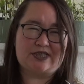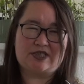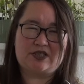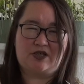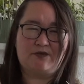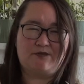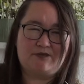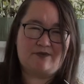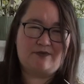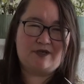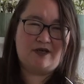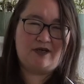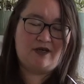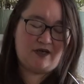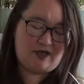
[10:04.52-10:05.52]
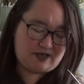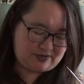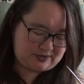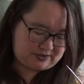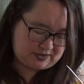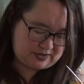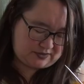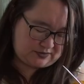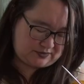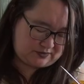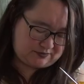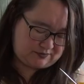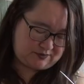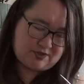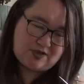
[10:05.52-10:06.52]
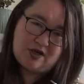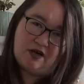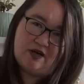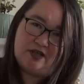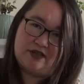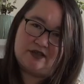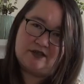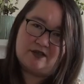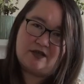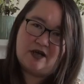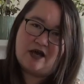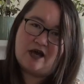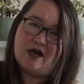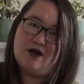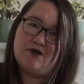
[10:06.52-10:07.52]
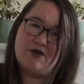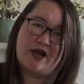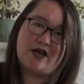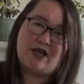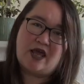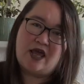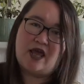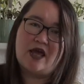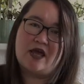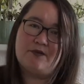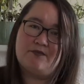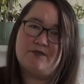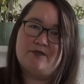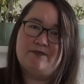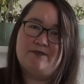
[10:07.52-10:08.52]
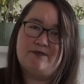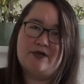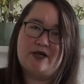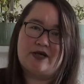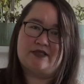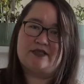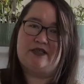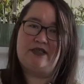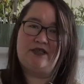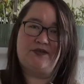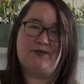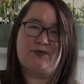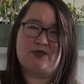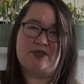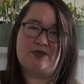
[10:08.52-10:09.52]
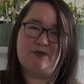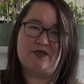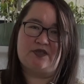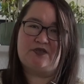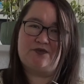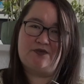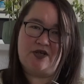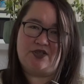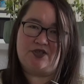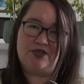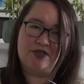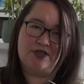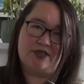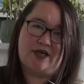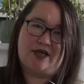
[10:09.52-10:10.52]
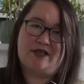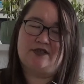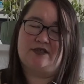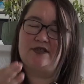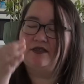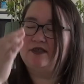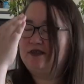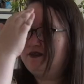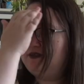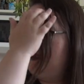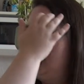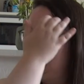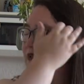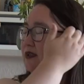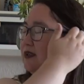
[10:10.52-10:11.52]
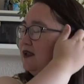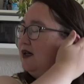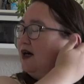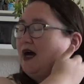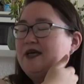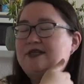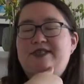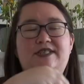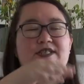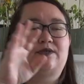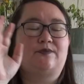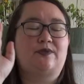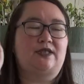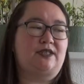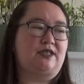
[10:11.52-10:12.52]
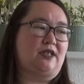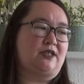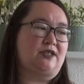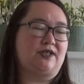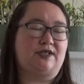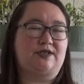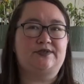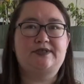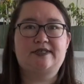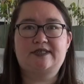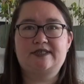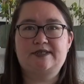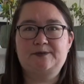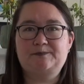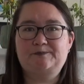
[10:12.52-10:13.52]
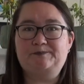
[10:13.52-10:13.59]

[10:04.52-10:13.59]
it's come so tight uh, around here, and the other one's been stretched, and I had so many excuses.